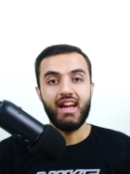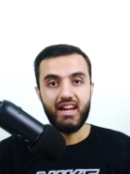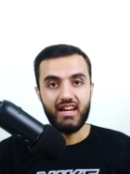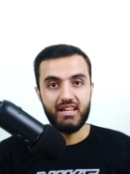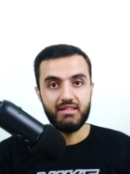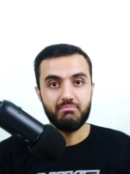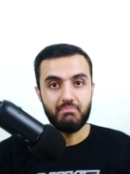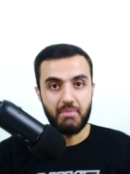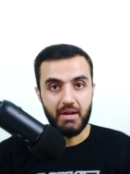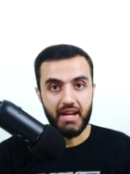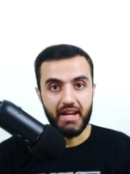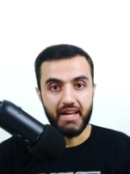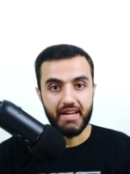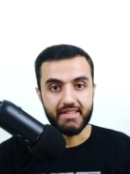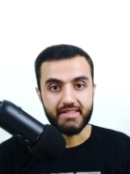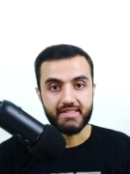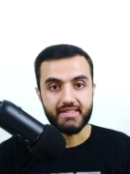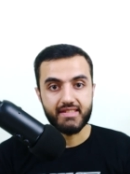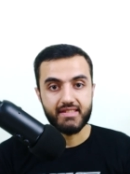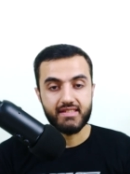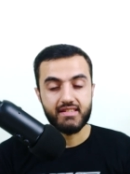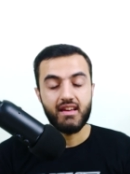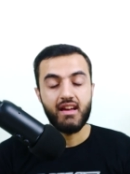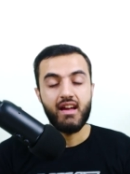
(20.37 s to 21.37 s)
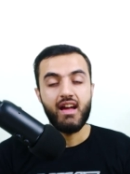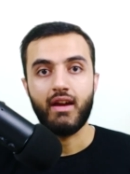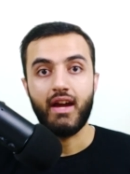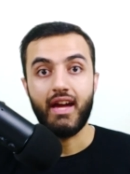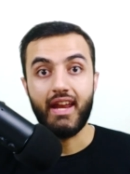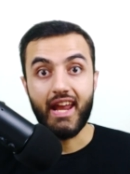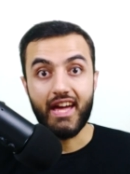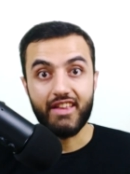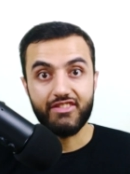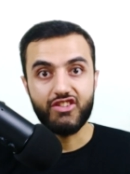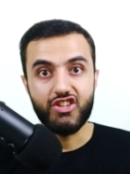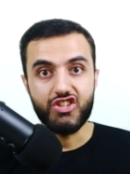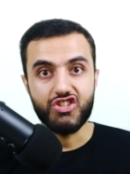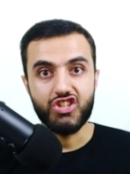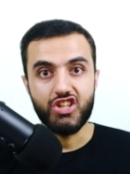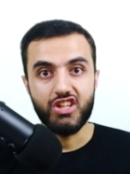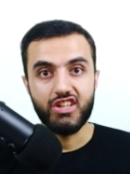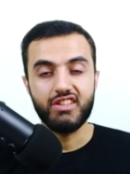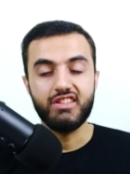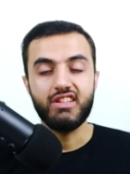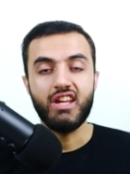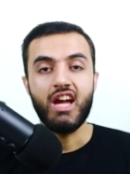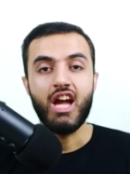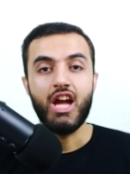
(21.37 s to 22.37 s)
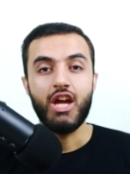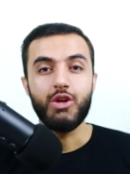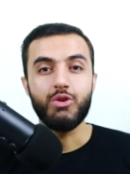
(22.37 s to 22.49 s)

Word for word: in minutes. In addition,